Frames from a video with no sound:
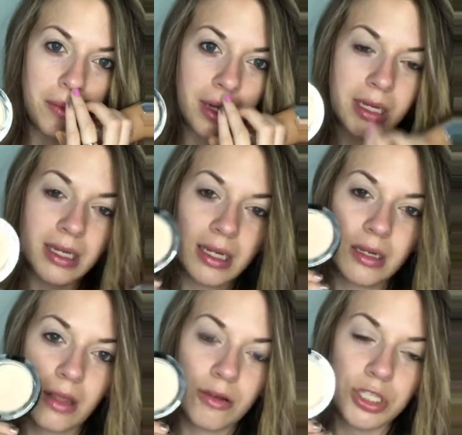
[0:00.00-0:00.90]
I need to get
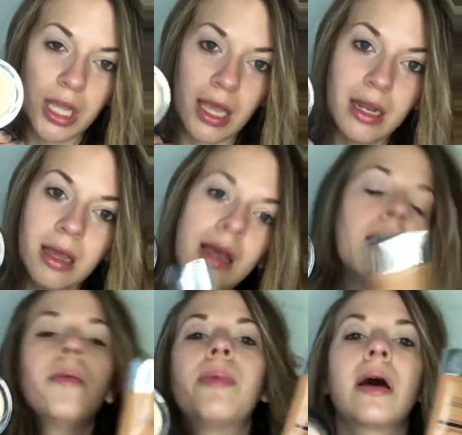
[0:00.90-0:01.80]
another shade,
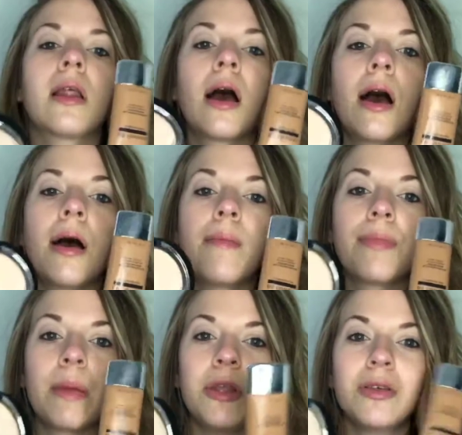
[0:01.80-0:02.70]
but
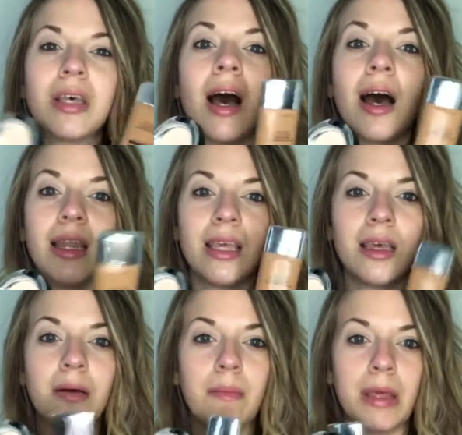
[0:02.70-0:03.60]
I'm going to use Honey